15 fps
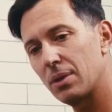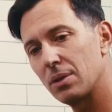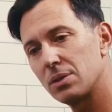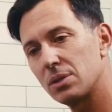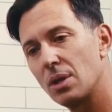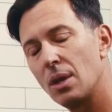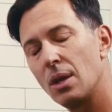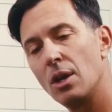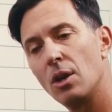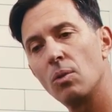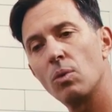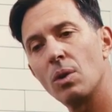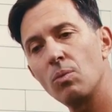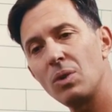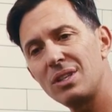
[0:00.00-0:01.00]
because
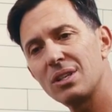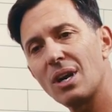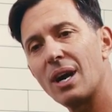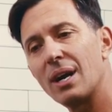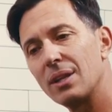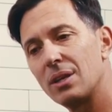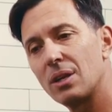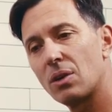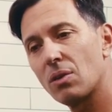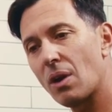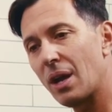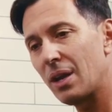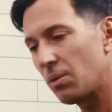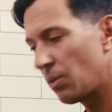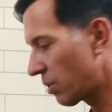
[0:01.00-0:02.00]
when we dial in a
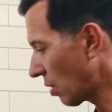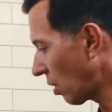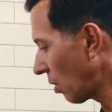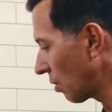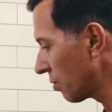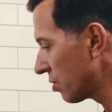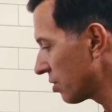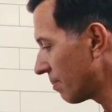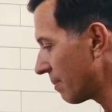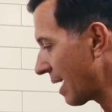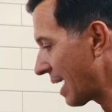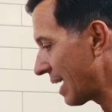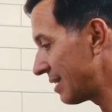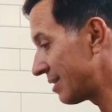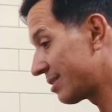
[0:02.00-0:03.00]
grinder with
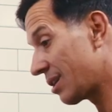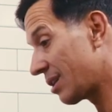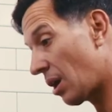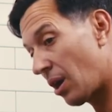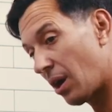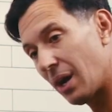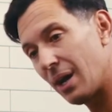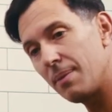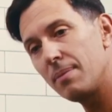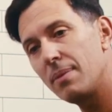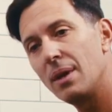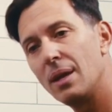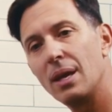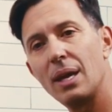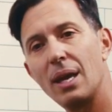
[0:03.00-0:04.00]
on-demand time,
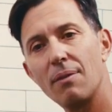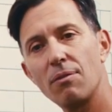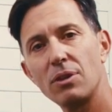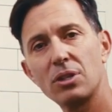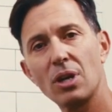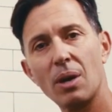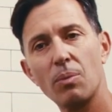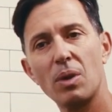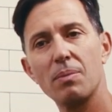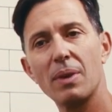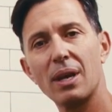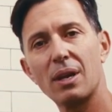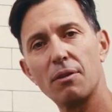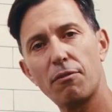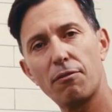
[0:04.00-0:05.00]
every time we make it